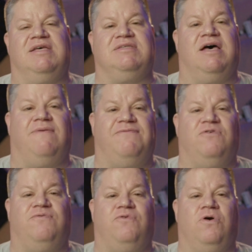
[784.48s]
is helpful
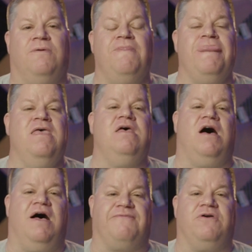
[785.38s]
for
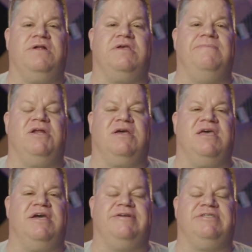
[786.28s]
off-grid
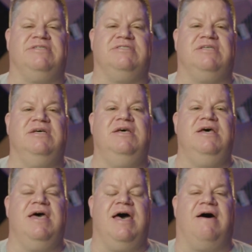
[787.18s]
communications,
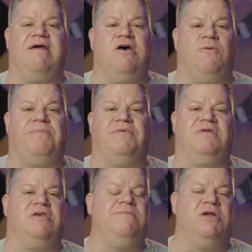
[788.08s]
how to help
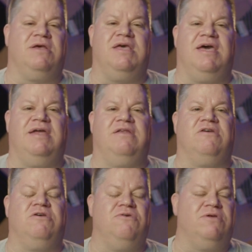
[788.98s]
communicate
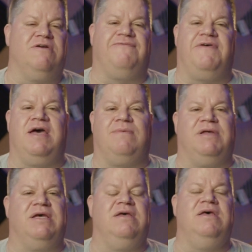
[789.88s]
you and your
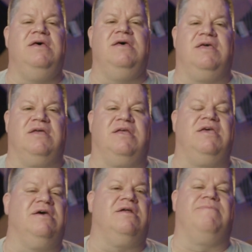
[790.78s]
family in
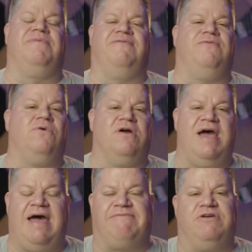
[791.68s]
and before or
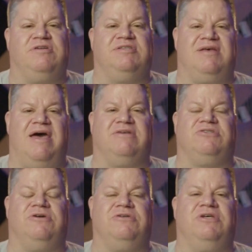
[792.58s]
after
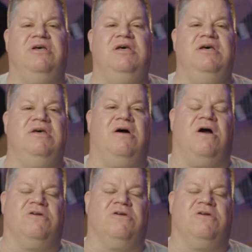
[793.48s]
disasters. Our